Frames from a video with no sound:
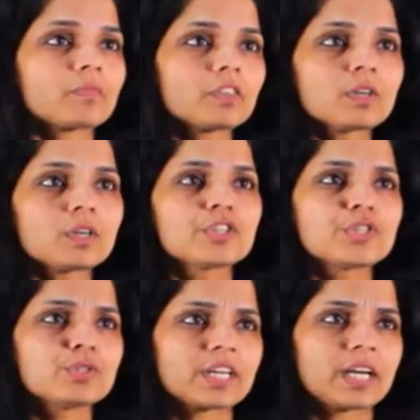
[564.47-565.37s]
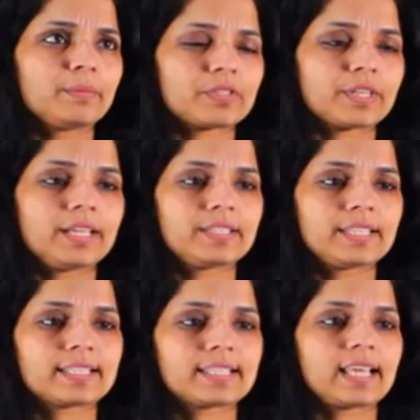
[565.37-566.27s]
2 times 3 is
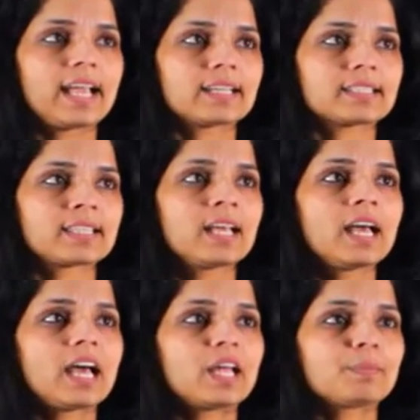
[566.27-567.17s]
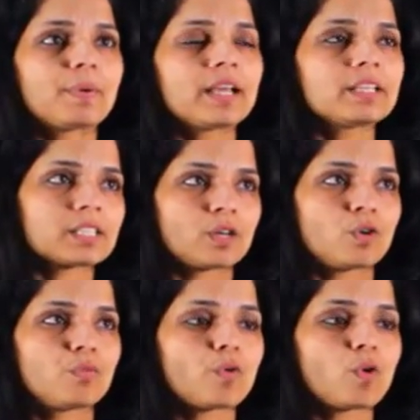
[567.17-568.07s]
6x and plus
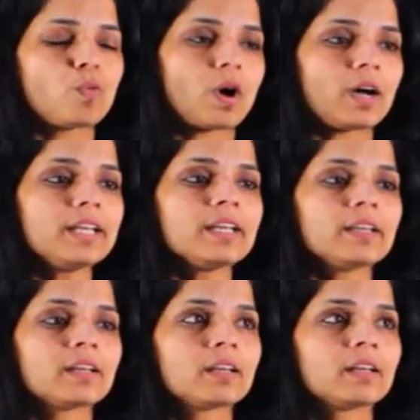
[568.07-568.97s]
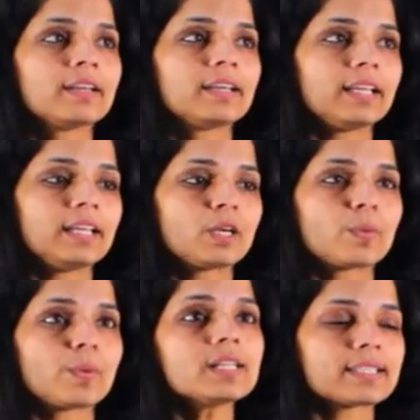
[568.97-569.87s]
4y
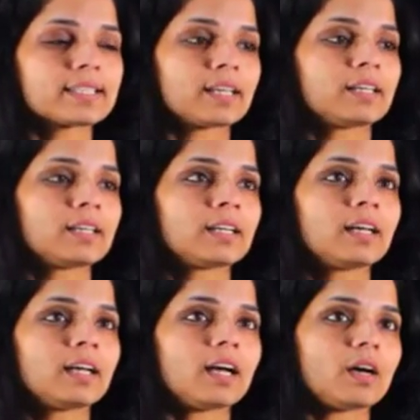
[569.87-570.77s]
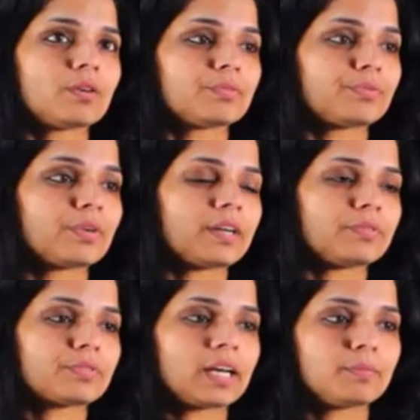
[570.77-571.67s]
equals 5
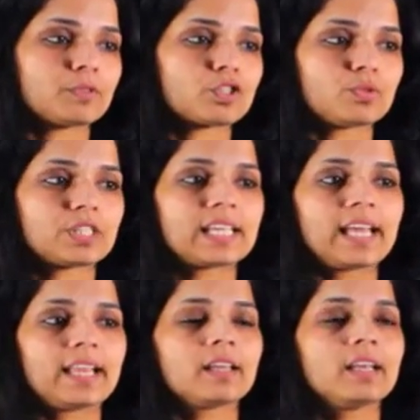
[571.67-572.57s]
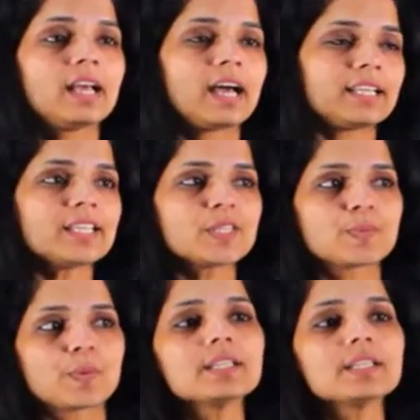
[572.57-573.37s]
times 2, 10. And this one,